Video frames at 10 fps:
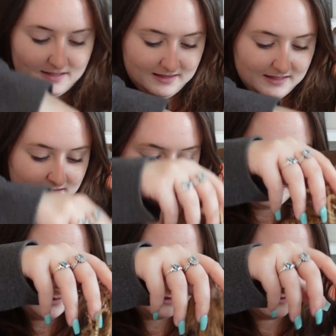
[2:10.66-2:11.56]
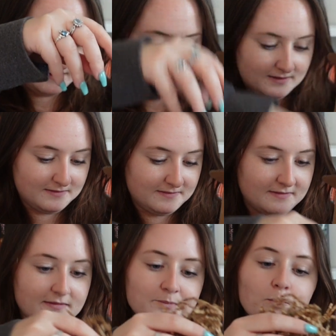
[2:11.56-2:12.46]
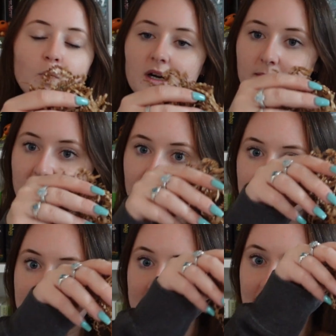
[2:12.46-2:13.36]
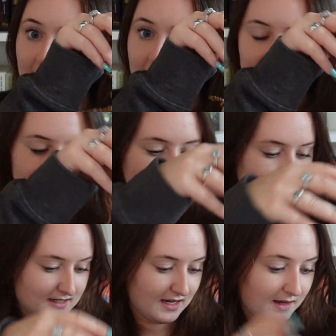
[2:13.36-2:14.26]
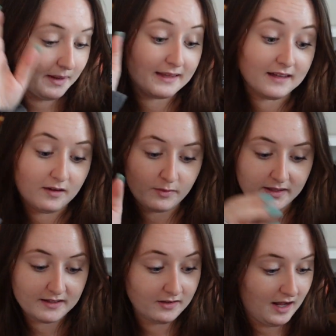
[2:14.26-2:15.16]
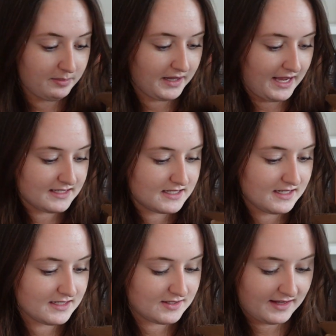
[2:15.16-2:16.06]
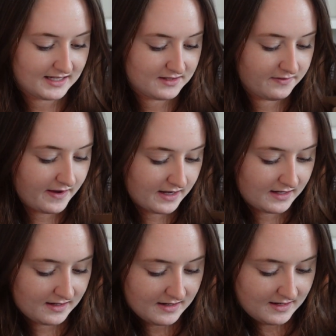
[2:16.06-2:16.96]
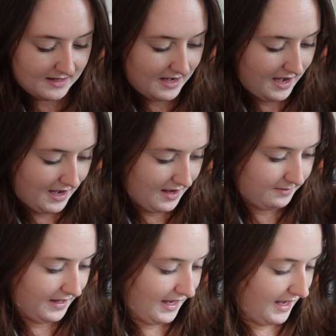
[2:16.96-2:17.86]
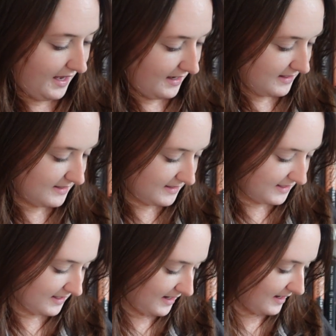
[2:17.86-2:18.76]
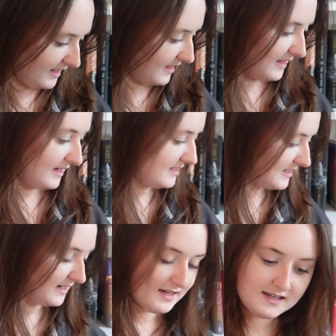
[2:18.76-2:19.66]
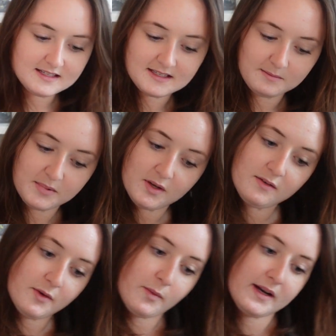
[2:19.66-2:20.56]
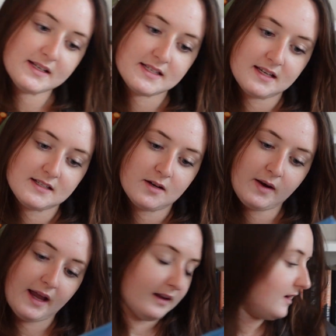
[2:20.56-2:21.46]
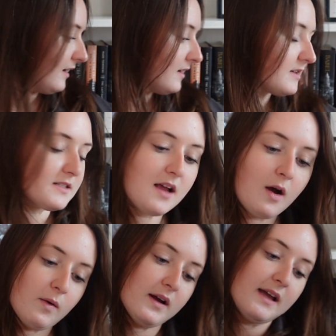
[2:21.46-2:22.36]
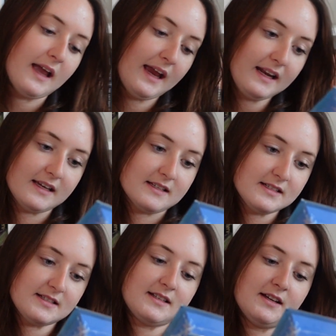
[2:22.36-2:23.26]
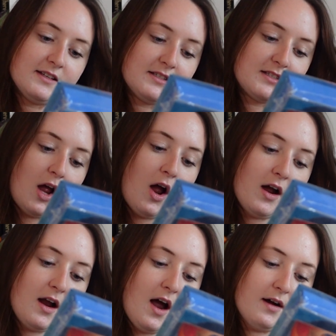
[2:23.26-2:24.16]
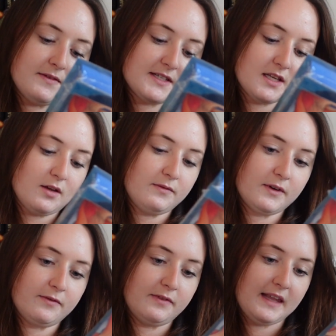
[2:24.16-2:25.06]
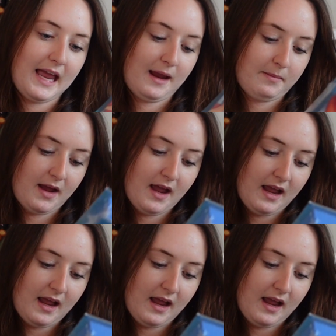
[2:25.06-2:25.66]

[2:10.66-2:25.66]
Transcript: little wormies things. I love when they're not plastic, so that's fun. And this is beautiful. What is this? Okay, so it is Song of Silver Flame